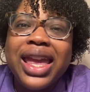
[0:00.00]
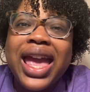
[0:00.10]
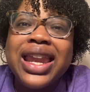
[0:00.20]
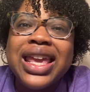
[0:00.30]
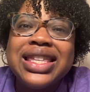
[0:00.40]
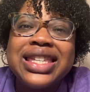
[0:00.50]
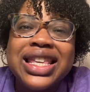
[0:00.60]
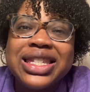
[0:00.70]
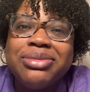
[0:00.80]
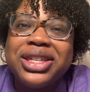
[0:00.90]
and he
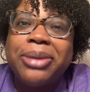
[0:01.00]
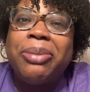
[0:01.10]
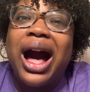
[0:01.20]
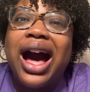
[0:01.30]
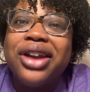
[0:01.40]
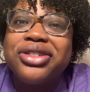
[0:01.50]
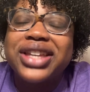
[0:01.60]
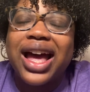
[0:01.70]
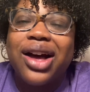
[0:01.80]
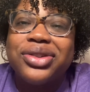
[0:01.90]
sends him to the potter's
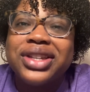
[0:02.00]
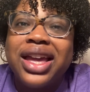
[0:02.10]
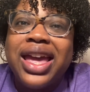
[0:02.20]
house